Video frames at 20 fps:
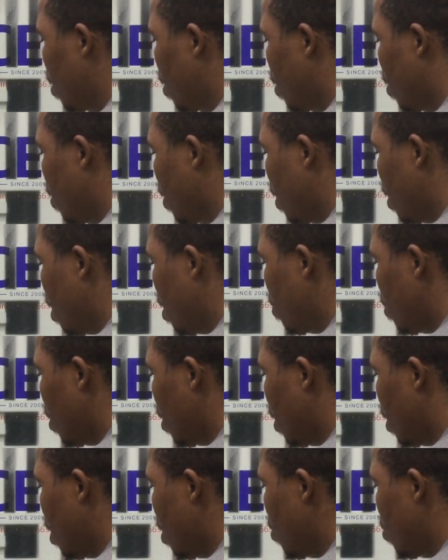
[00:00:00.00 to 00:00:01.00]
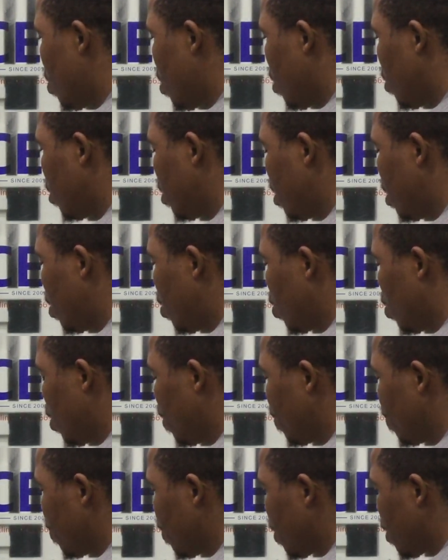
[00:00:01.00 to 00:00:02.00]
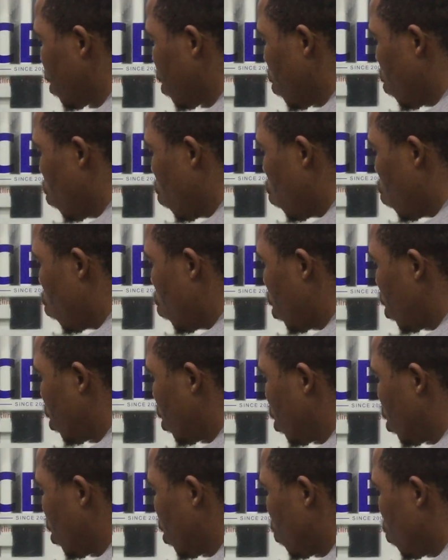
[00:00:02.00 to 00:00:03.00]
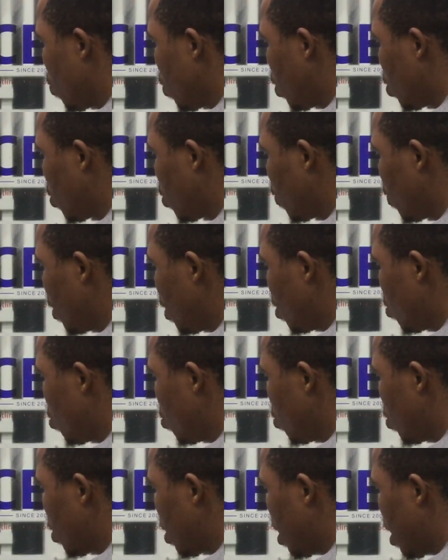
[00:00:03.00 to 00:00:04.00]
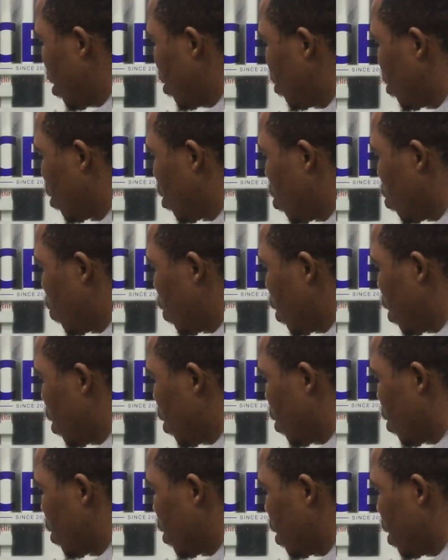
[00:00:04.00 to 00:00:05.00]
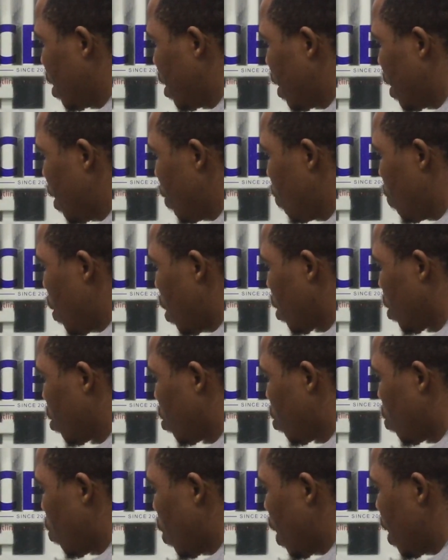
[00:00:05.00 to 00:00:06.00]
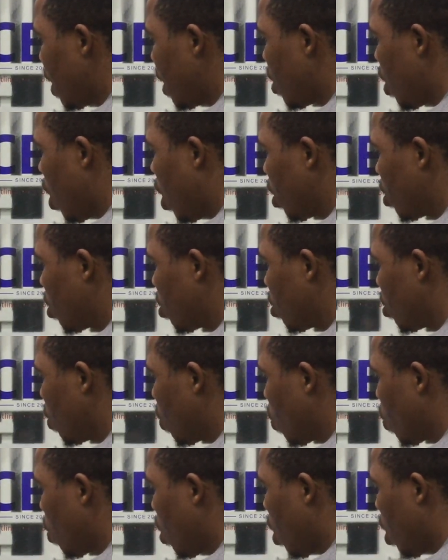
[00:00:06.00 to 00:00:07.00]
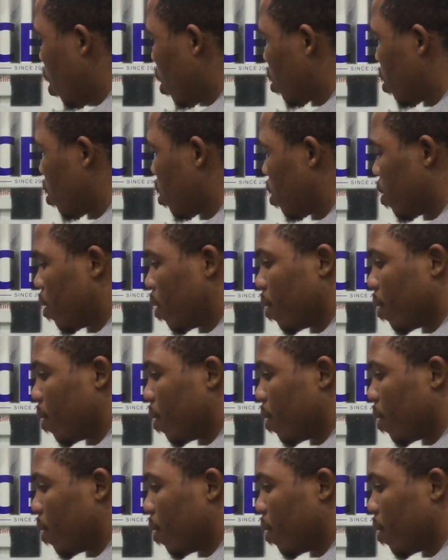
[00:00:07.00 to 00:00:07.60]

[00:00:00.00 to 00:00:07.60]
All right, I mean, can you tell teacher what, which of these two sounds go here? This is a box. Do I need ut or ox?